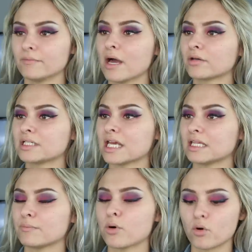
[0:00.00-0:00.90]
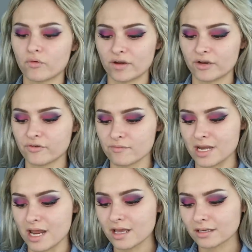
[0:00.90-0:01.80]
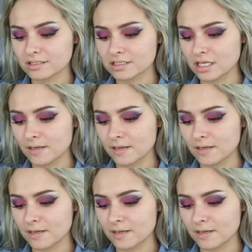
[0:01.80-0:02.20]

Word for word: I'm now gonna take the pore filler from NYX.